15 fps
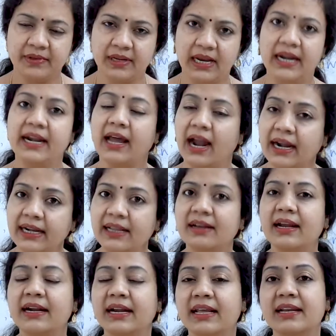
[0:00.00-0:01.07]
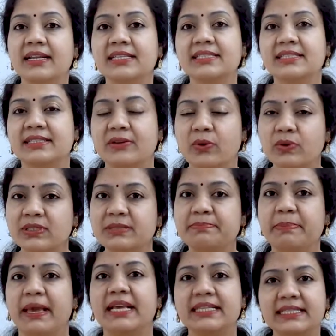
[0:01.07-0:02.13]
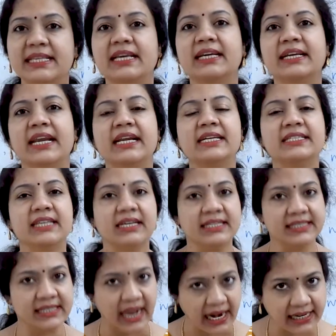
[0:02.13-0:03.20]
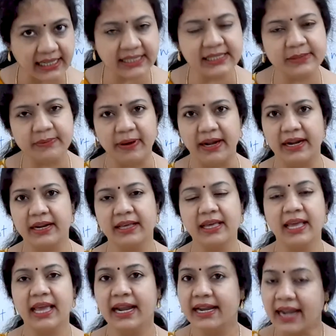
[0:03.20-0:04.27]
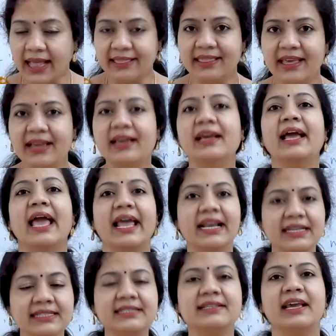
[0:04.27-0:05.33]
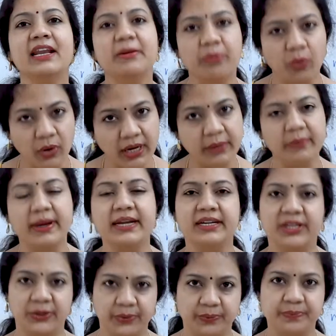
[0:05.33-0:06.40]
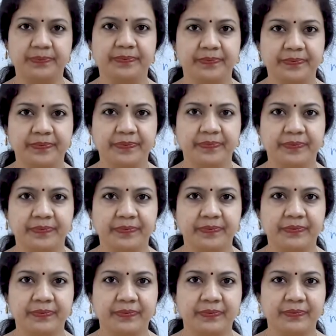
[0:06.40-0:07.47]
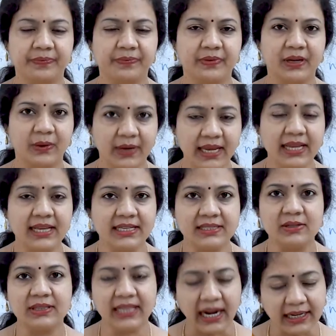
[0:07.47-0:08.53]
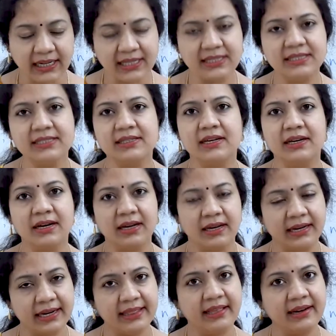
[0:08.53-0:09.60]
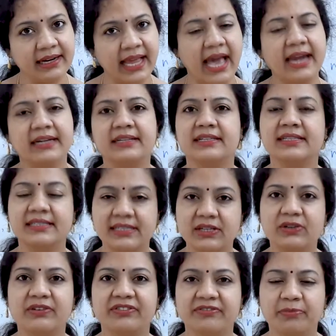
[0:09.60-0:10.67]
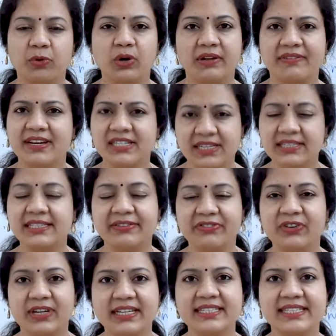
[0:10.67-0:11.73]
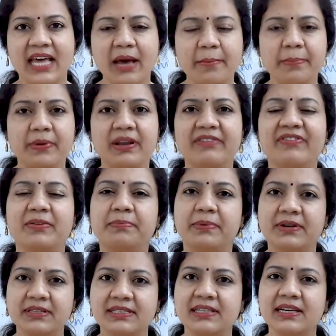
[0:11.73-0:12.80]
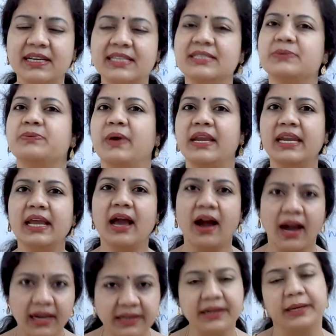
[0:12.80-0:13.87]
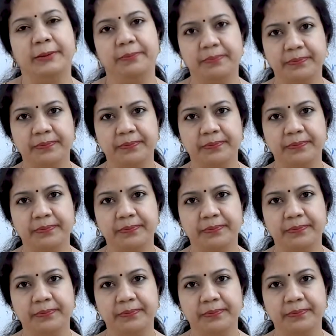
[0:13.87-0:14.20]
and until and unless those basic needs are satisfied, nothing else can motivate you. Okay, so that is another characteristic of motivation. So for example, if a person is very hungry,